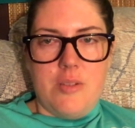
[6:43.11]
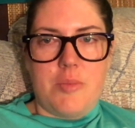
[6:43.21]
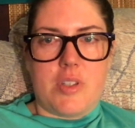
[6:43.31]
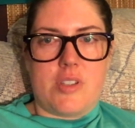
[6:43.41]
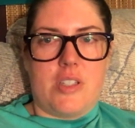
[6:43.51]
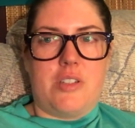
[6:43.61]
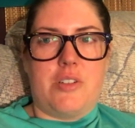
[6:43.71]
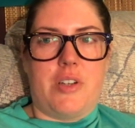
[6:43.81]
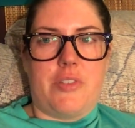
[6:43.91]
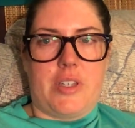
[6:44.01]
because I do
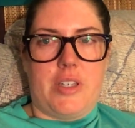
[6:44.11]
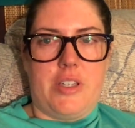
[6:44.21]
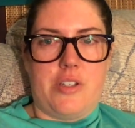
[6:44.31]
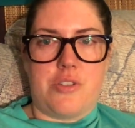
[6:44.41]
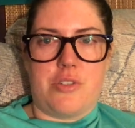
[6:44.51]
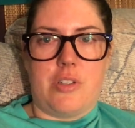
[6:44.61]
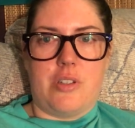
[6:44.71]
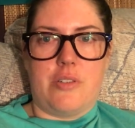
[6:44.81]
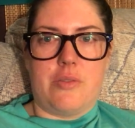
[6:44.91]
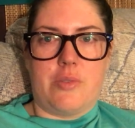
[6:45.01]
have like a
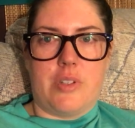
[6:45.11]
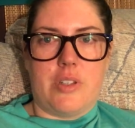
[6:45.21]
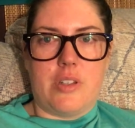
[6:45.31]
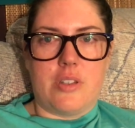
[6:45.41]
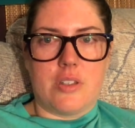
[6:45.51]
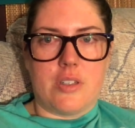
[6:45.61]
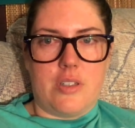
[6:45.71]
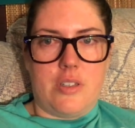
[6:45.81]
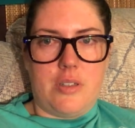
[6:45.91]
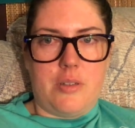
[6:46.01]
history with
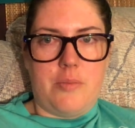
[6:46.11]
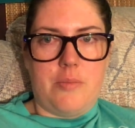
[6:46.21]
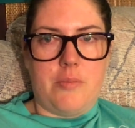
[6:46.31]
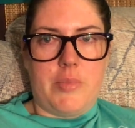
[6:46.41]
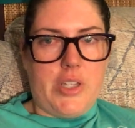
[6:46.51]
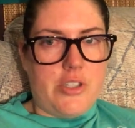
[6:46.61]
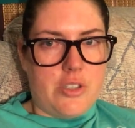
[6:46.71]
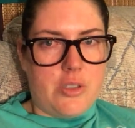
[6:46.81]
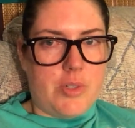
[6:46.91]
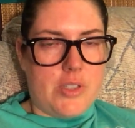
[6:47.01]
um, major
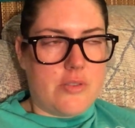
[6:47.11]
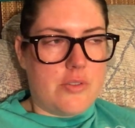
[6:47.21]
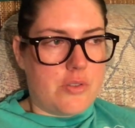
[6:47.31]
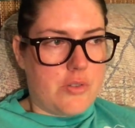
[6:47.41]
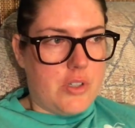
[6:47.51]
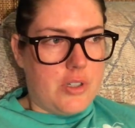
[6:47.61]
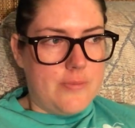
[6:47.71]
depressive disorder